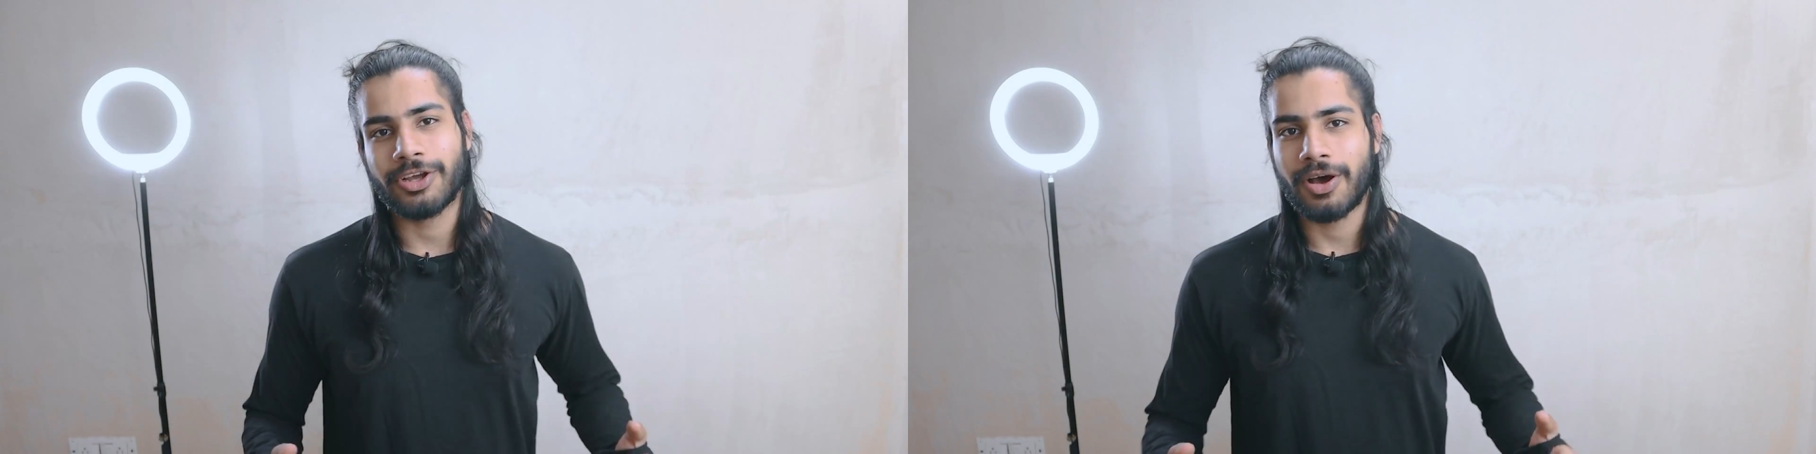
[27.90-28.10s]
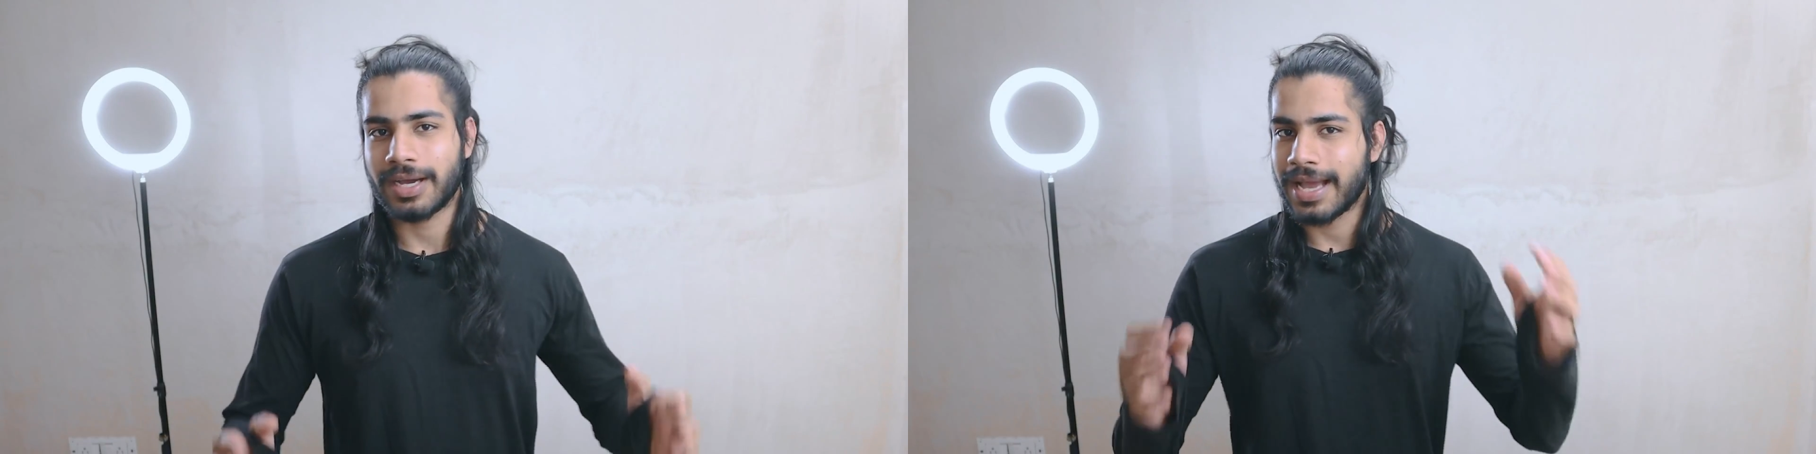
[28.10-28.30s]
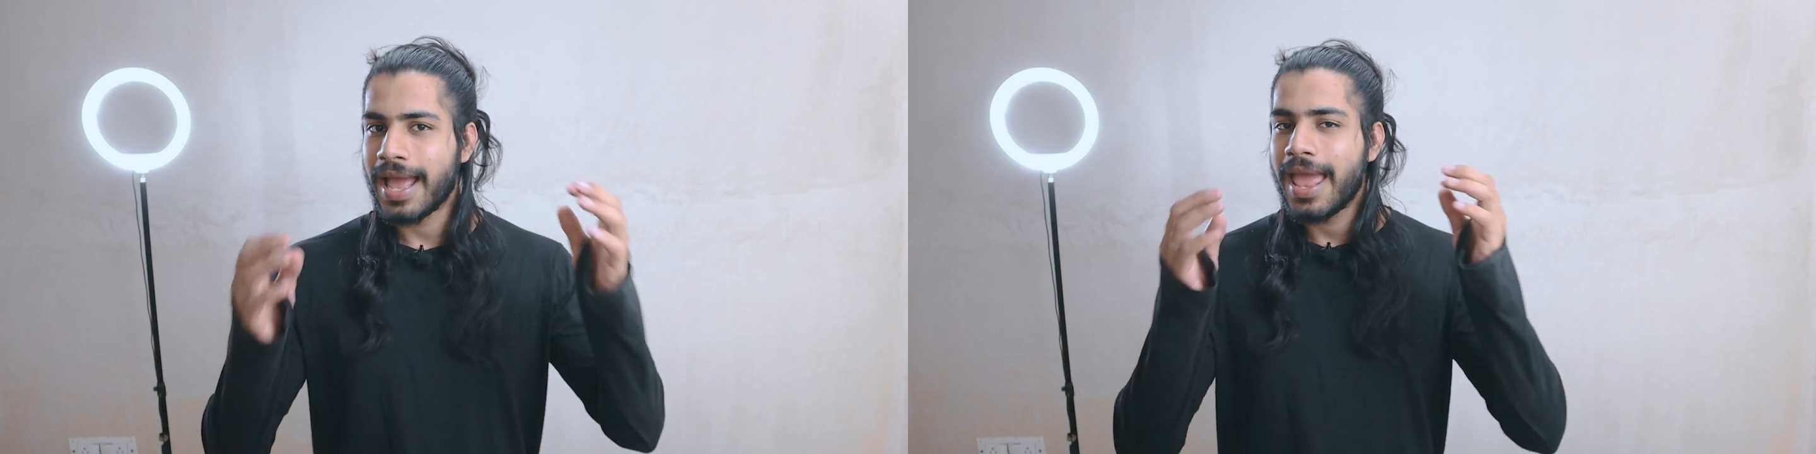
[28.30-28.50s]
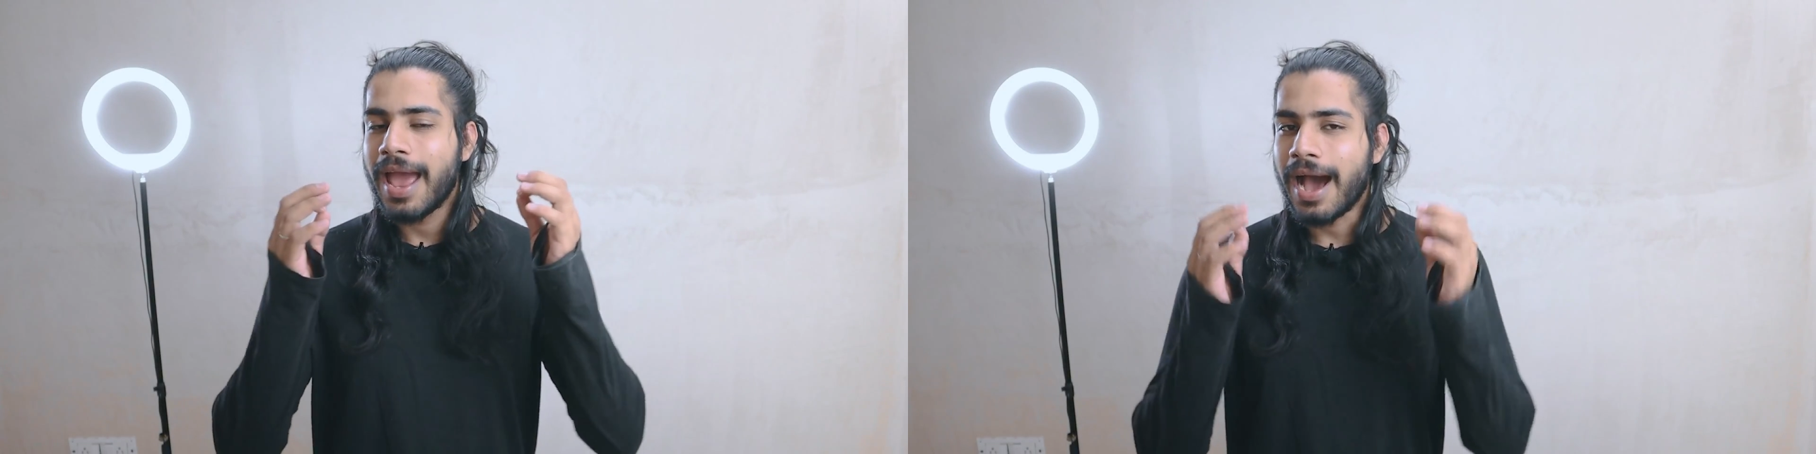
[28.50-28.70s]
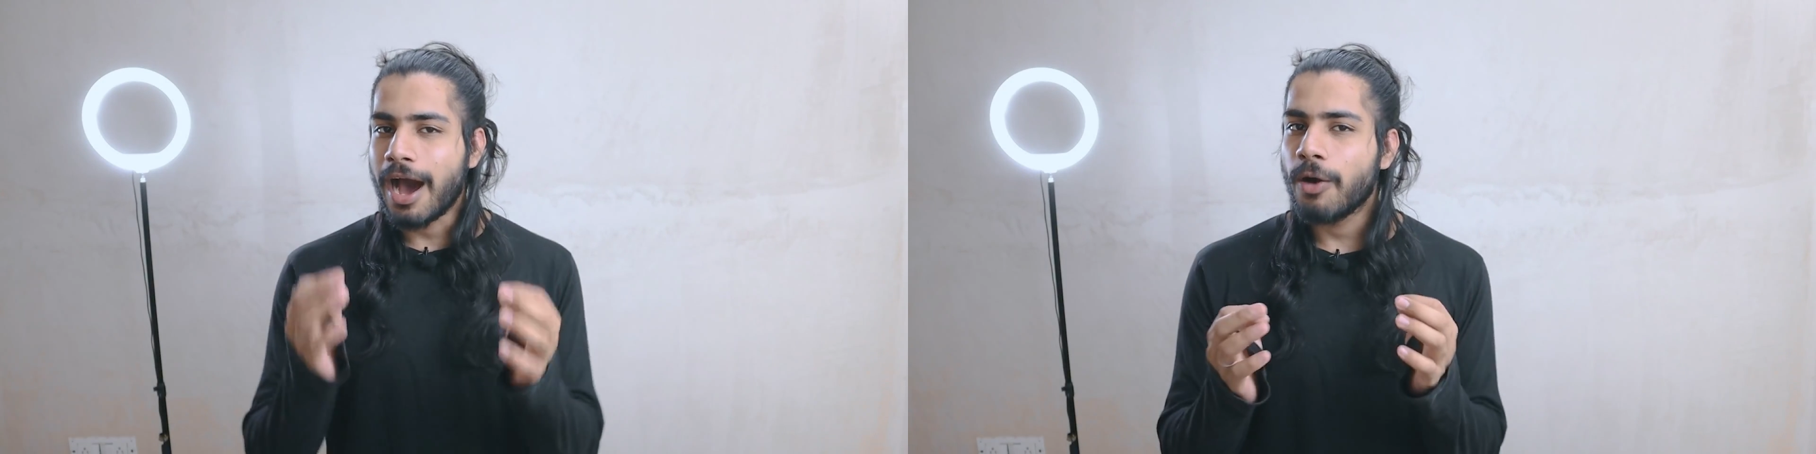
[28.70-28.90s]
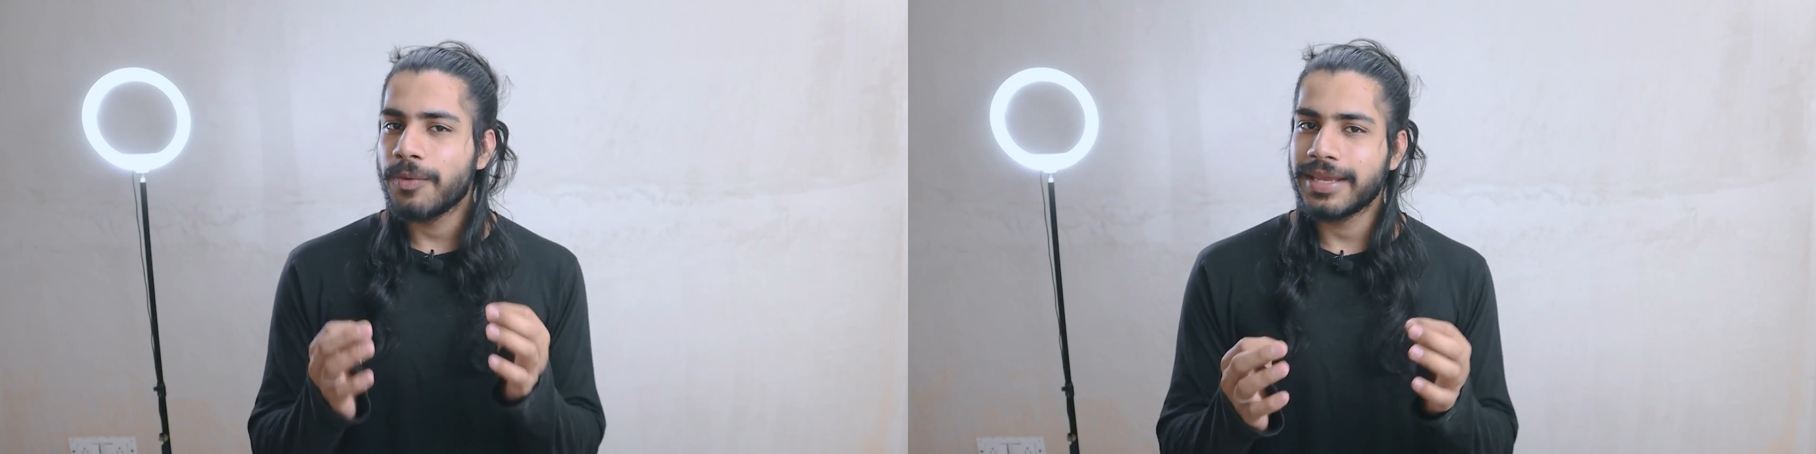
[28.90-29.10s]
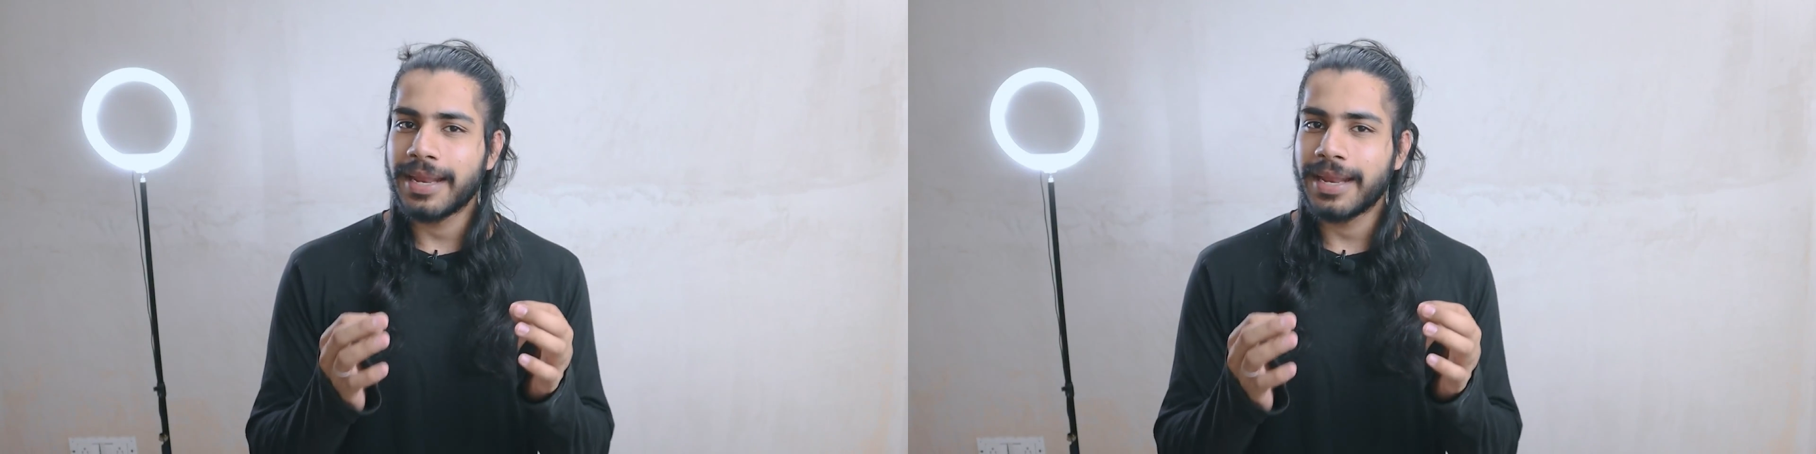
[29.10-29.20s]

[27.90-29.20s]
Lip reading: talk how we